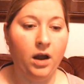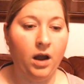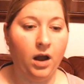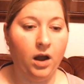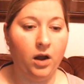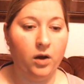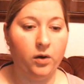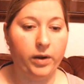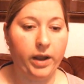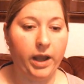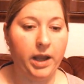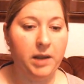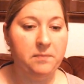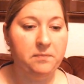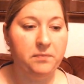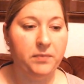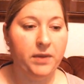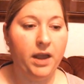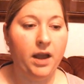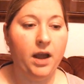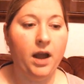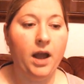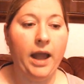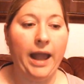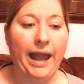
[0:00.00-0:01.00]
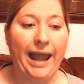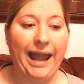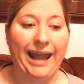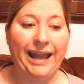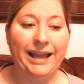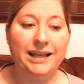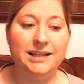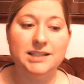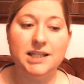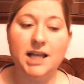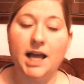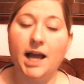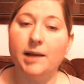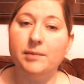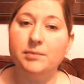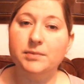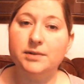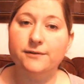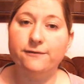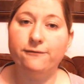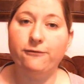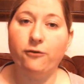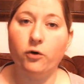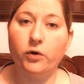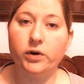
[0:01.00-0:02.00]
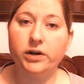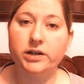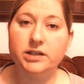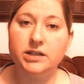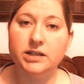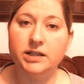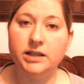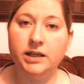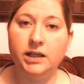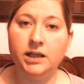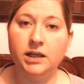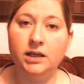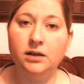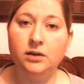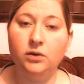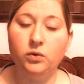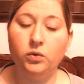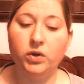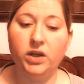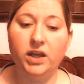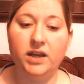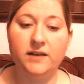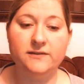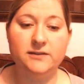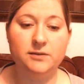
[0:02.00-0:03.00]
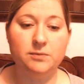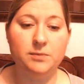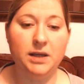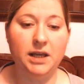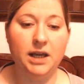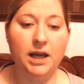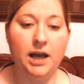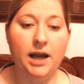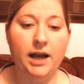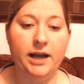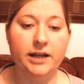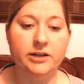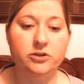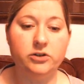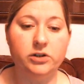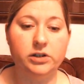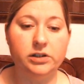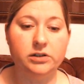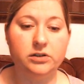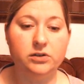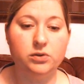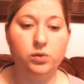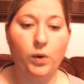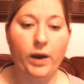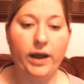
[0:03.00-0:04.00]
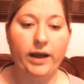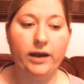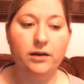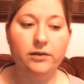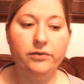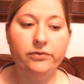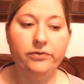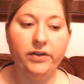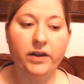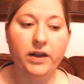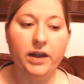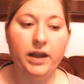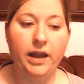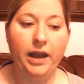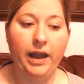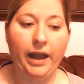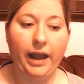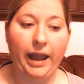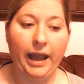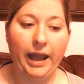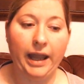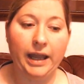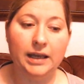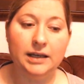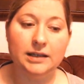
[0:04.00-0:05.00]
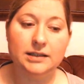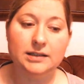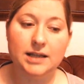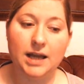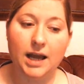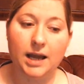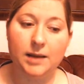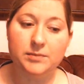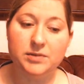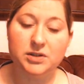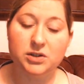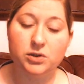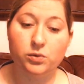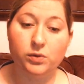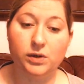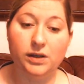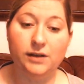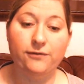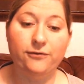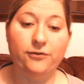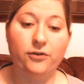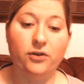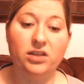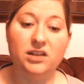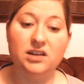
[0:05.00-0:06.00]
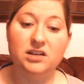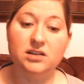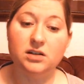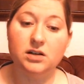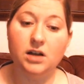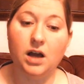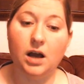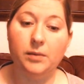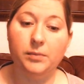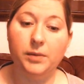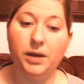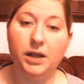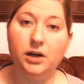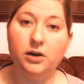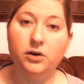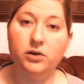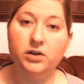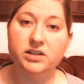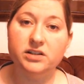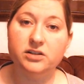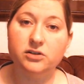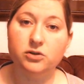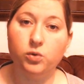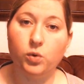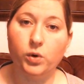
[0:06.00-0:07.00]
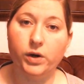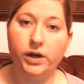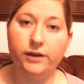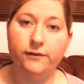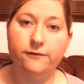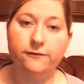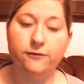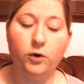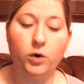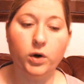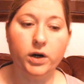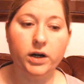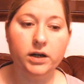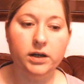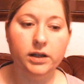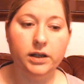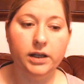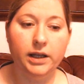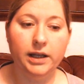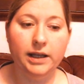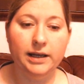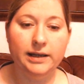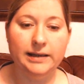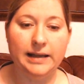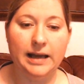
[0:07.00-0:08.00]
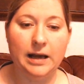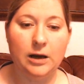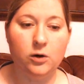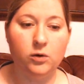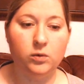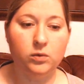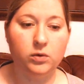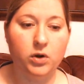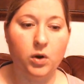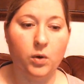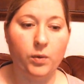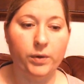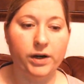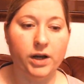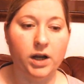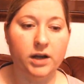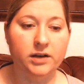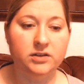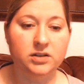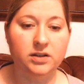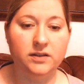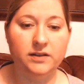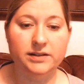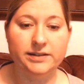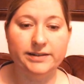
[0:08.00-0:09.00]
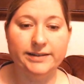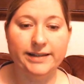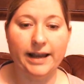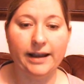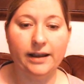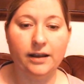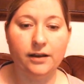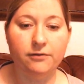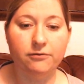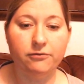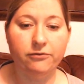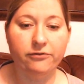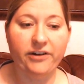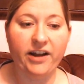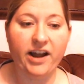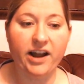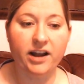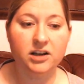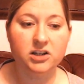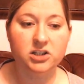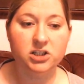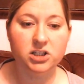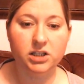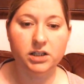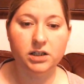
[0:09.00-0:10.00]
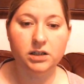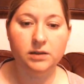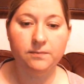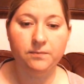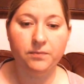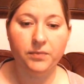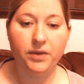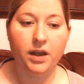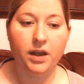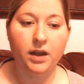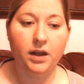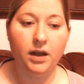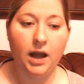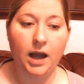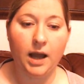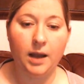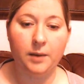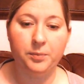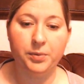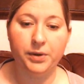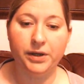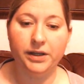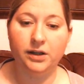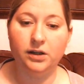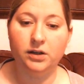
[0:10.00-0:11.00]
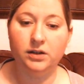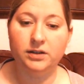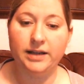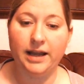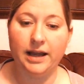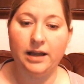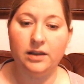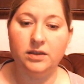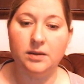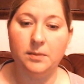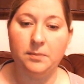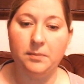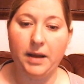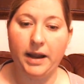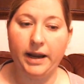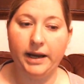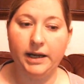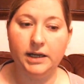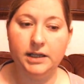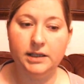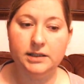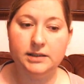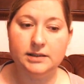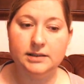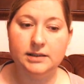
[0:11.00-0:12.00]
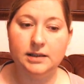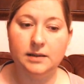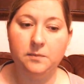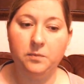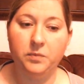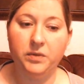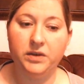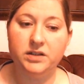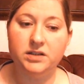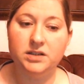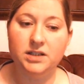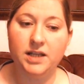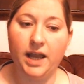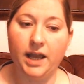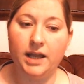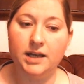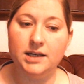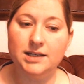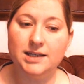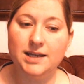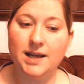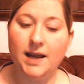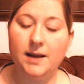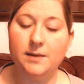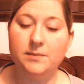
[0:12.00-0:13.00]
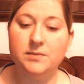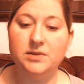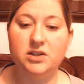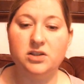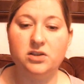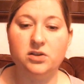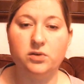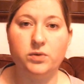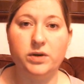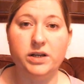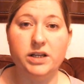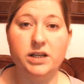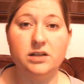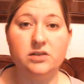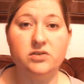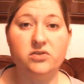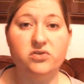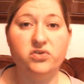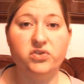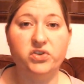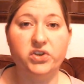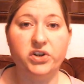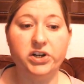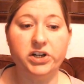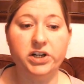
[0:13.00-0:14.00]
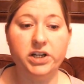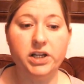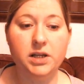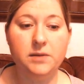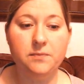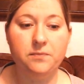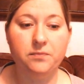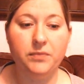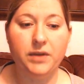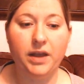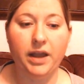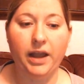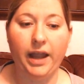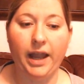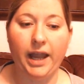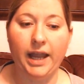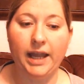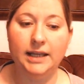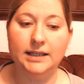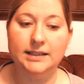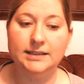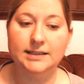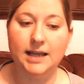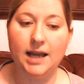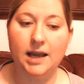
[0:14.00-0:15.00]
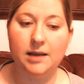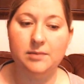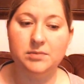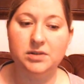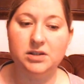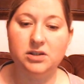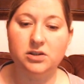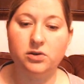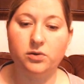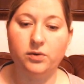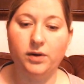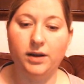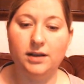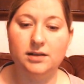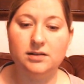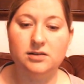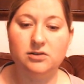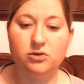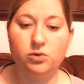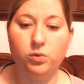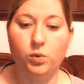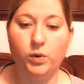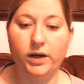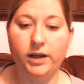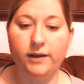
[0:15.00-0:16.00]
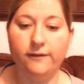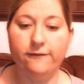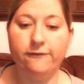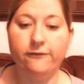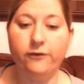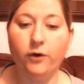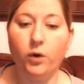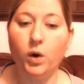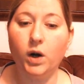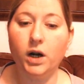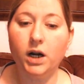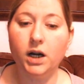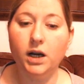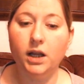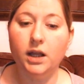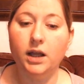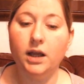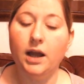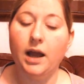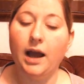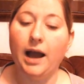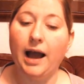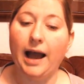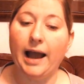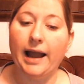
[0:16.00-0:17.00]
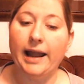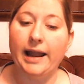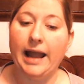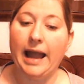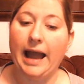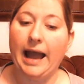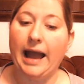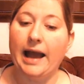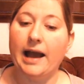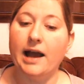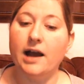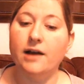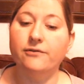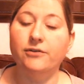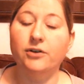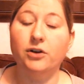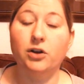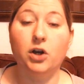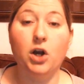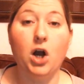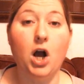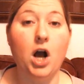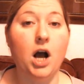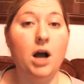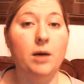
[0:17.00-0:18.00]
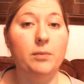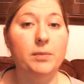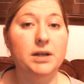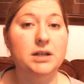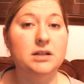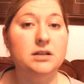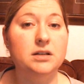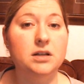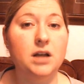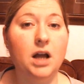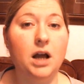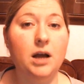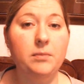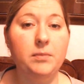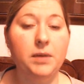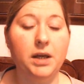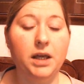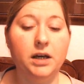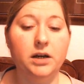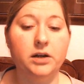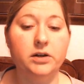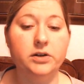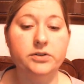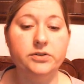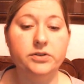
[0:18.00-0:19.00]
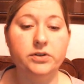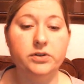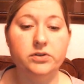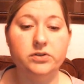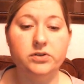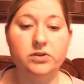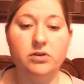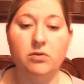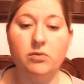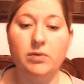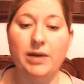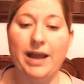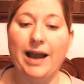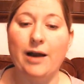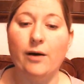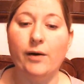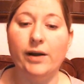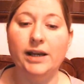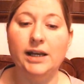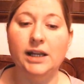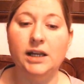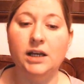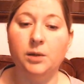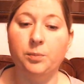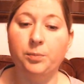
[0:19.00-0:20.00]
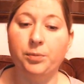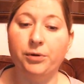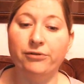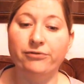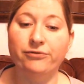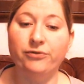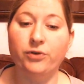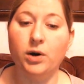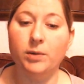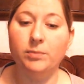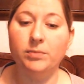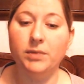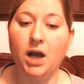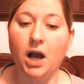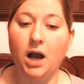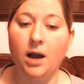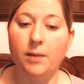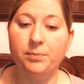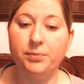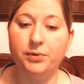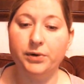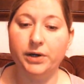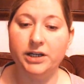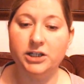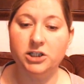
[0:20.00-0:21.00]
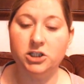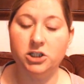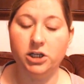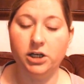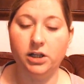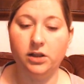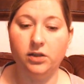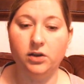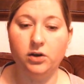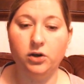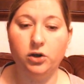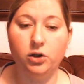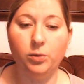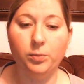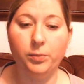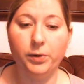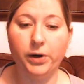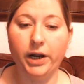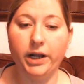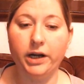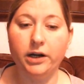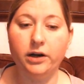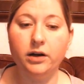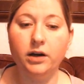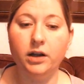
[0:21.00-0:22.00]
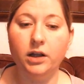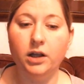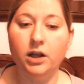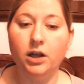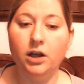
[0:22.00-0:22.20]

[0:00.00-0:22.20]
Okay, 8 times 14 gives me 112. 8 times 3 for the denominator is 24. Now going on to the second fraction, I bring down the minus. 10 times 3 is 30. 8 times 3 is 24. I have common denominators, so now I need to perform the operation in the numerator.